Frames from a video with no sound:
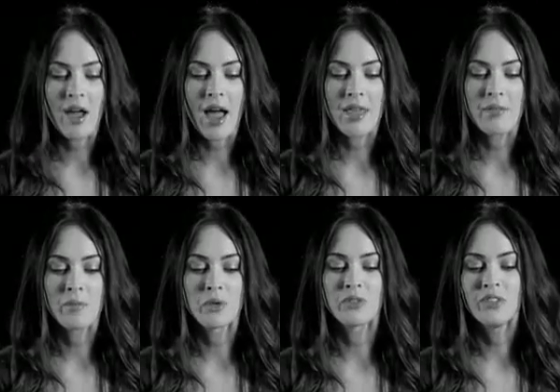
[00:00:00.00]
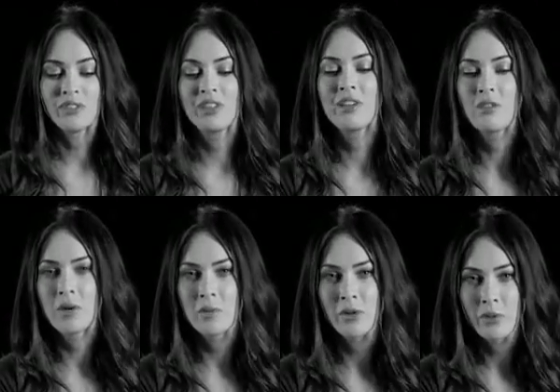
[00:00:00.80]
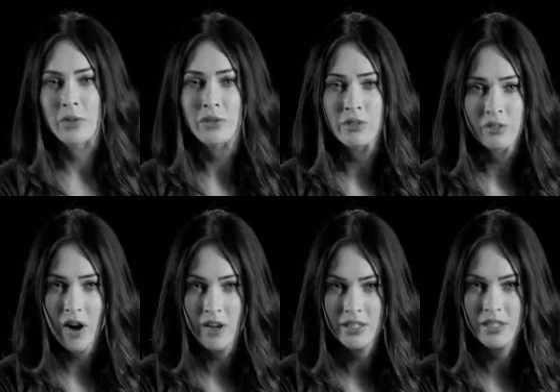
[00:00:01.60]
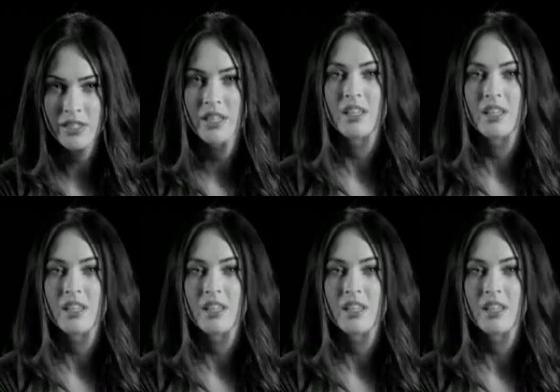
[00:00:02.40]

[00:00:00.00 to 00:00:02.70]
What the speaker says: I most vividly remember The Wizard of Oz,